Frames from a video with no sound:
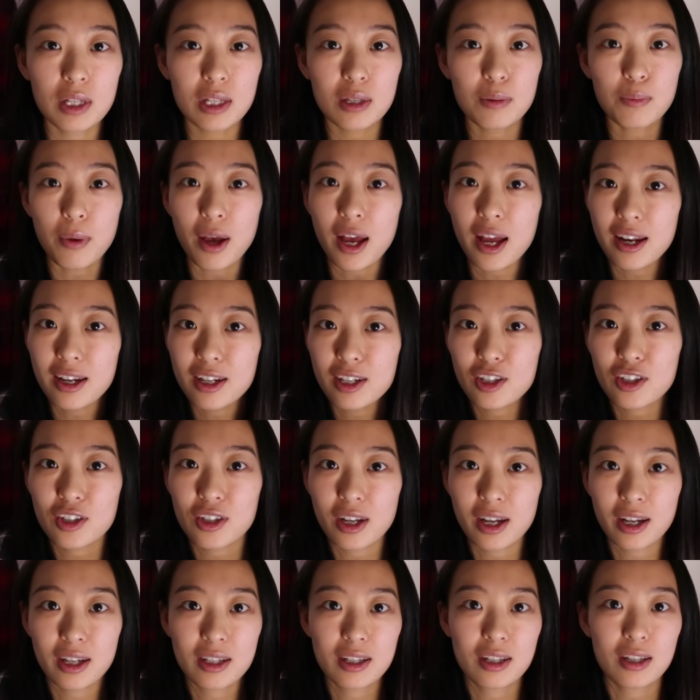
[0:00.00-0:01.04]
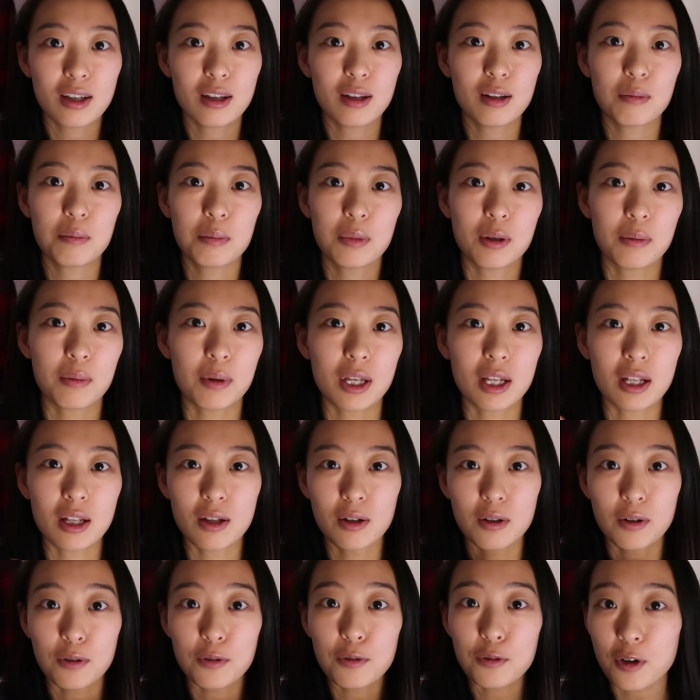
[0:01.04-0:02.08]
Spanish accent, maybe a little